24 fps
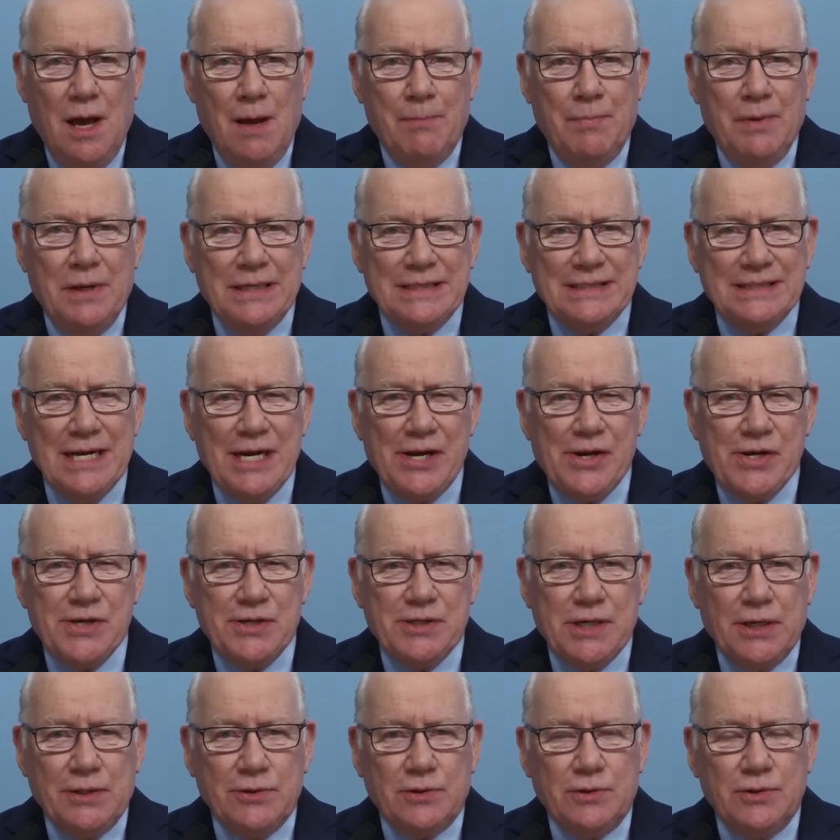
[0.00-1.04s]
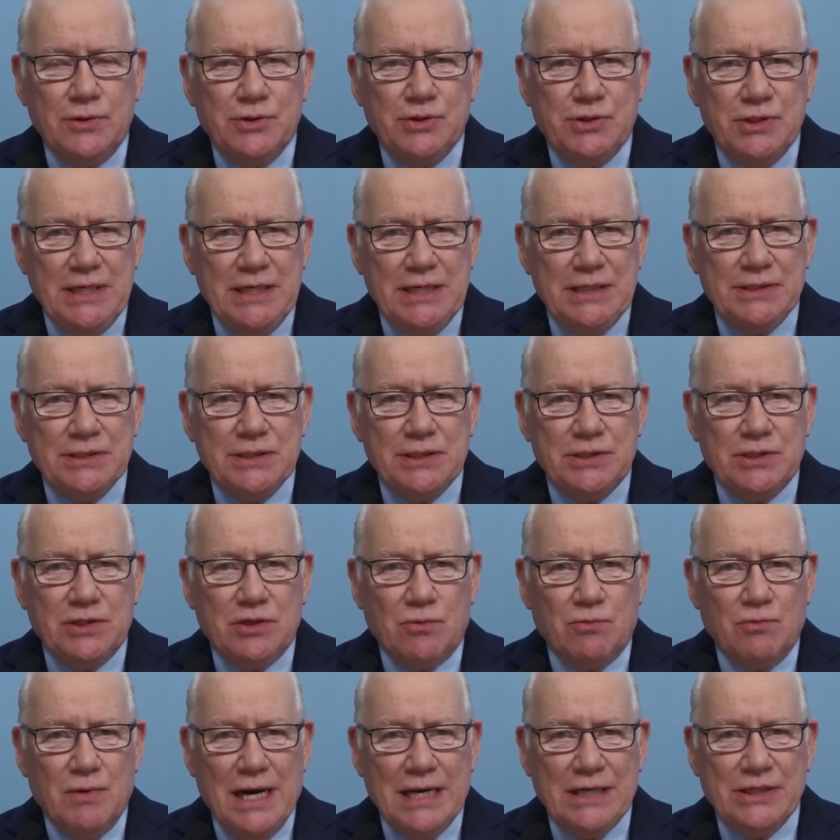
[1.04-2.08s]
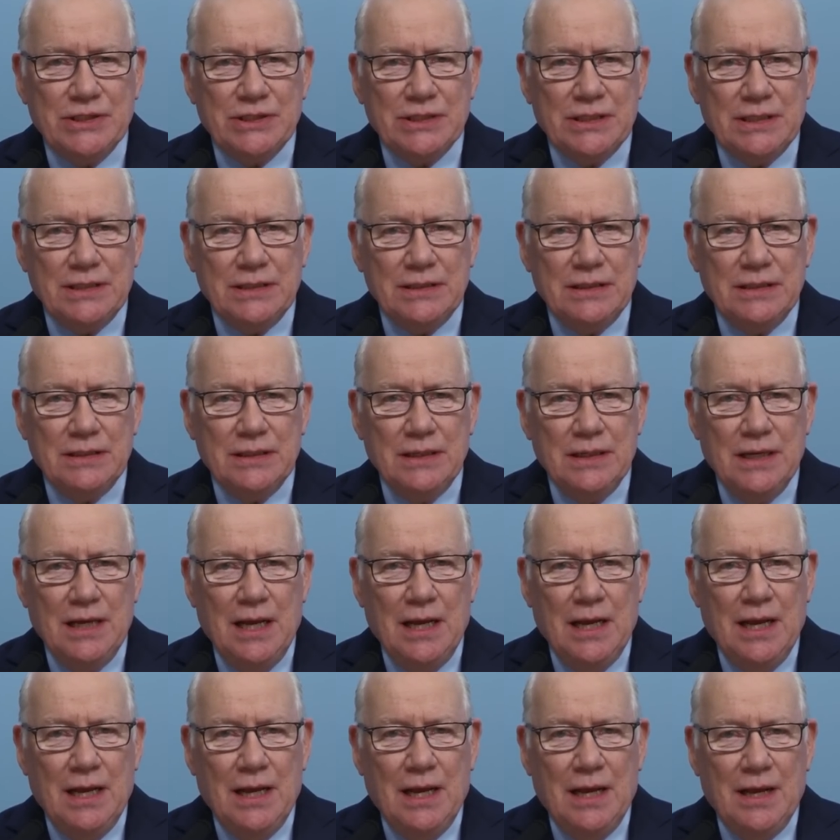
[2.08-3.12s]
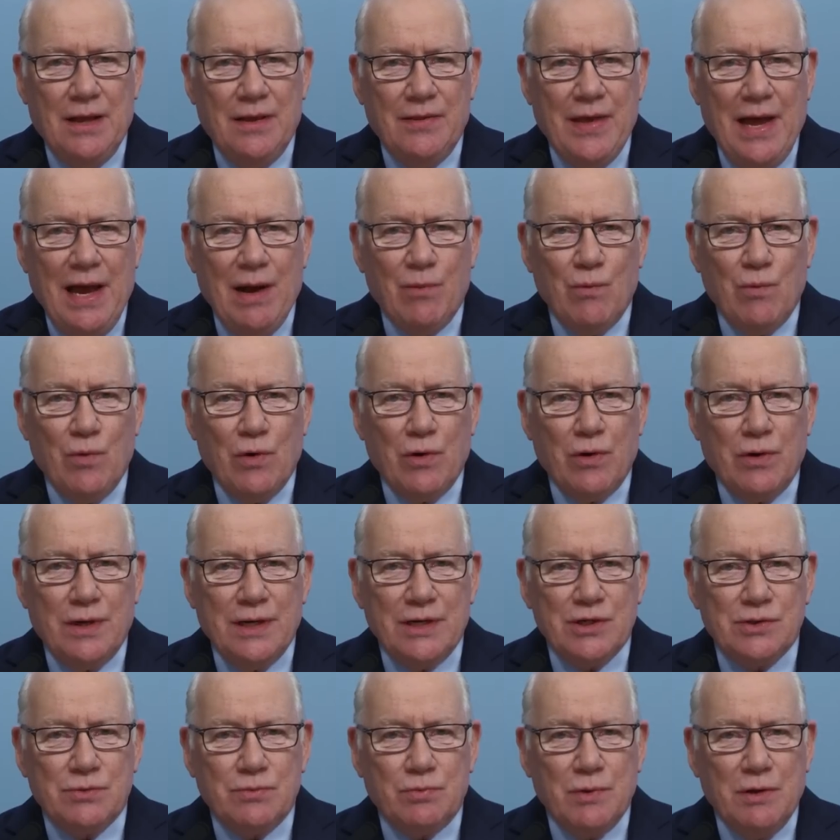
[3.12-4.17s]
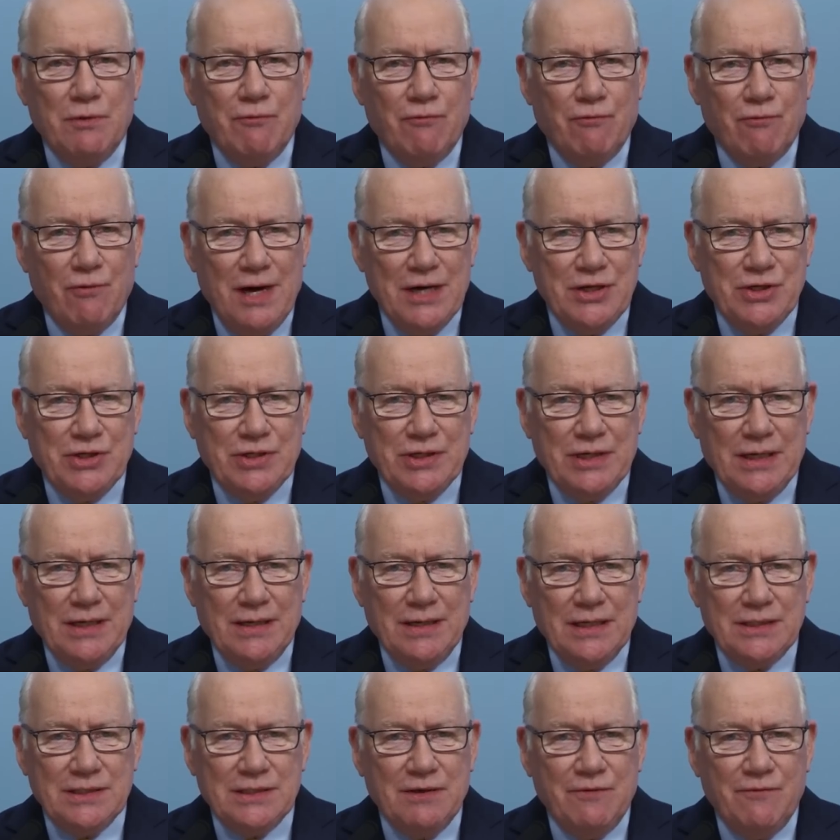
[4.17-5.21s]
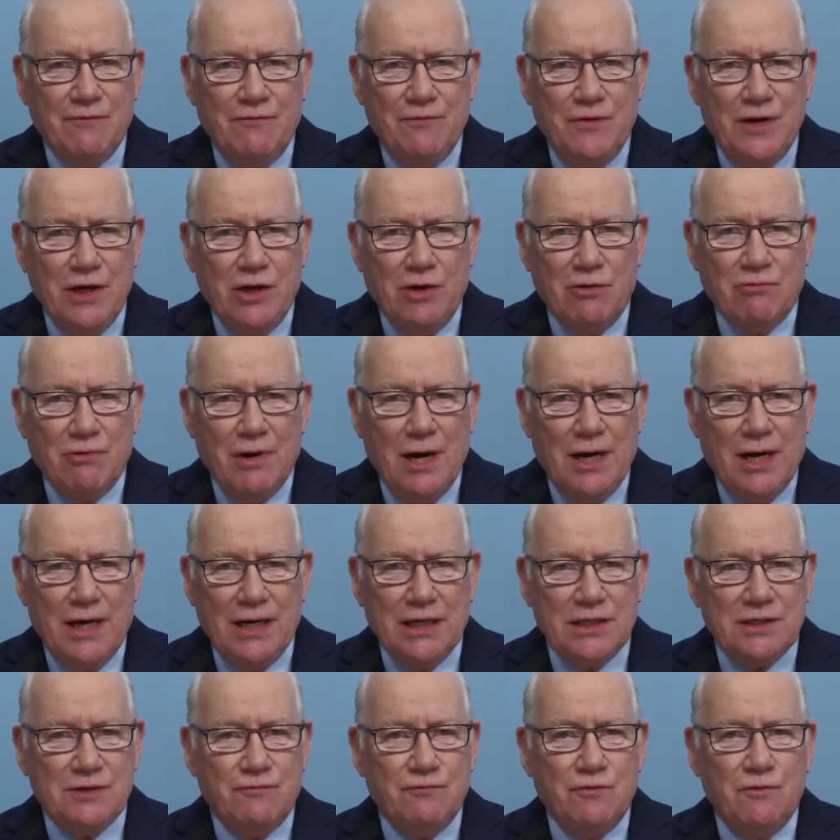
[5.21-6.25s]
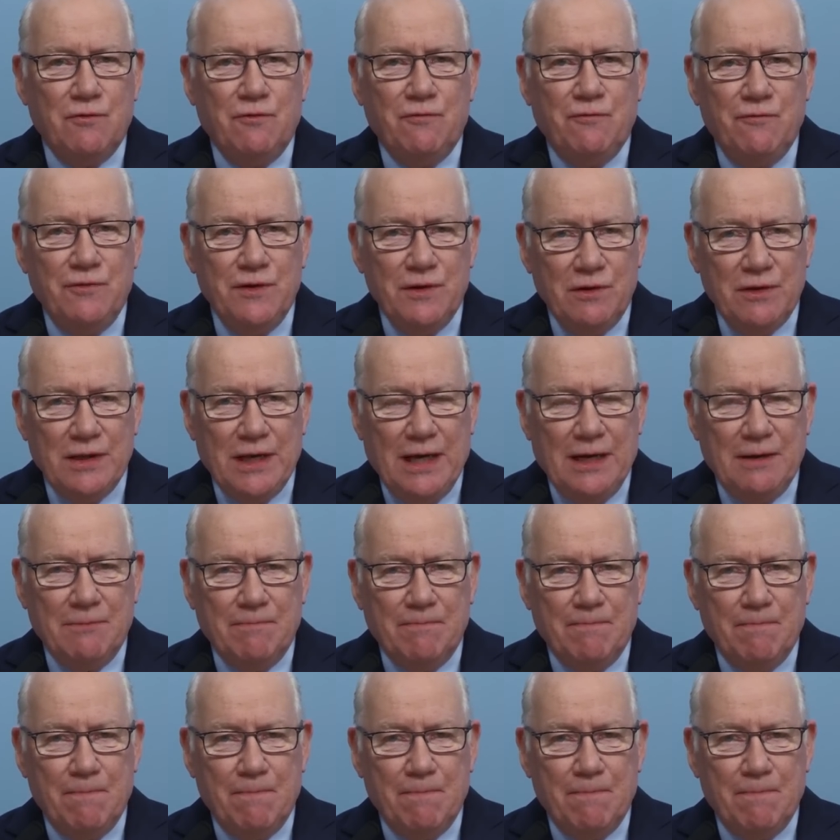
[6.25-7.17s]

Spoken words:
But since it's under Jesus' direction, that work is refreshing, it's invigorating, it's fulfilling.